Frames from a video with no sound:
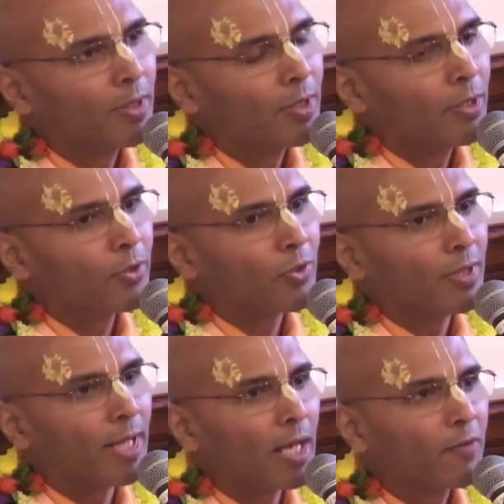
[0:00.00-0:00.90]
So
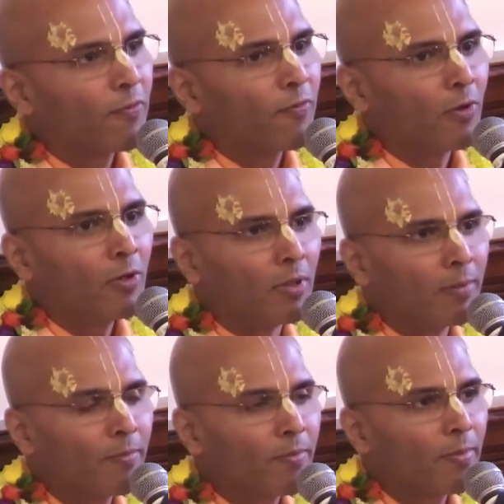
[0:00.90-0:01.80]
that
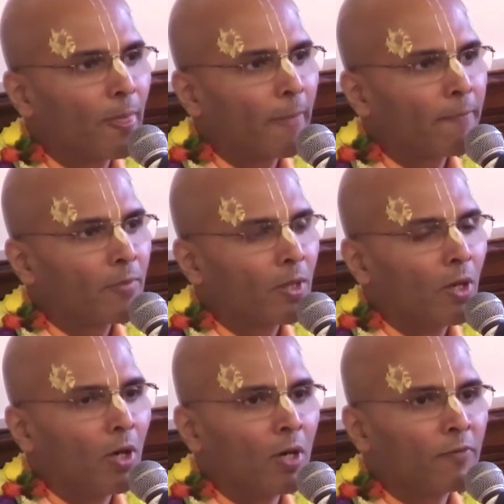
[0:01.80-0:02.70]
form
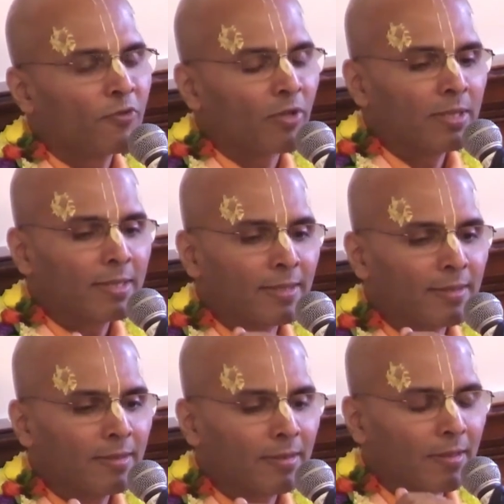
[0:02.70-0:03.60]
of
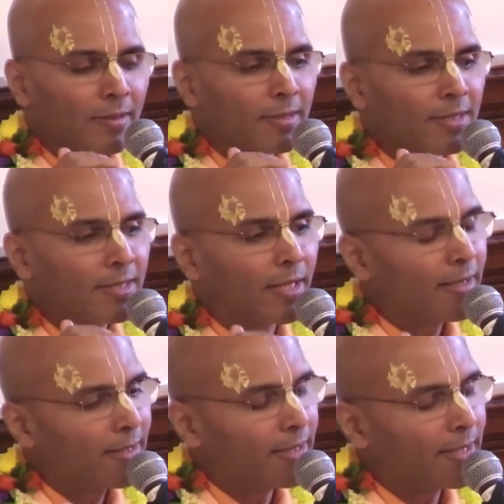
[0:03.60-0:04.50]
transcendental
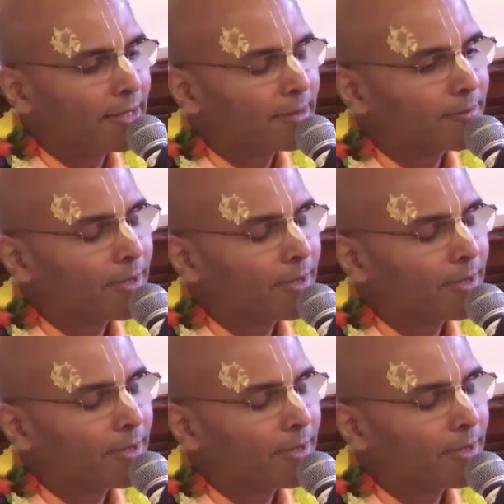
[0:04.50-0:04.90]
understanding,